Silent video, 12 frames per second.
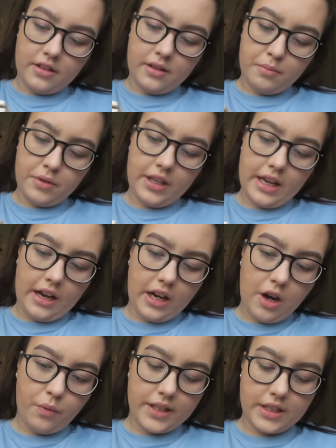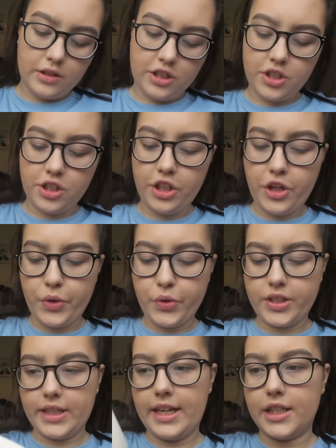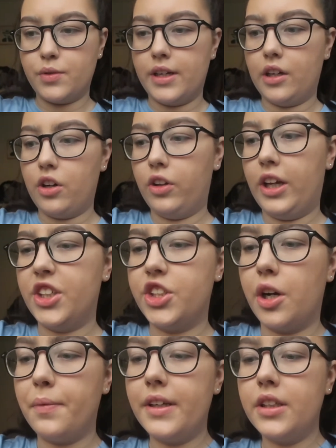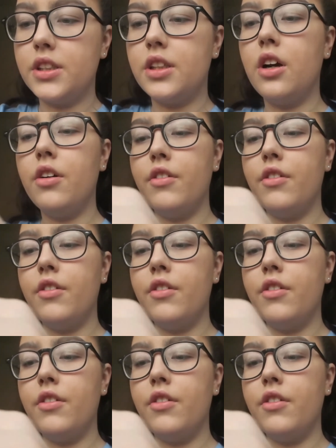But yeah, I can't wait to use this when I go like shopping and stuff.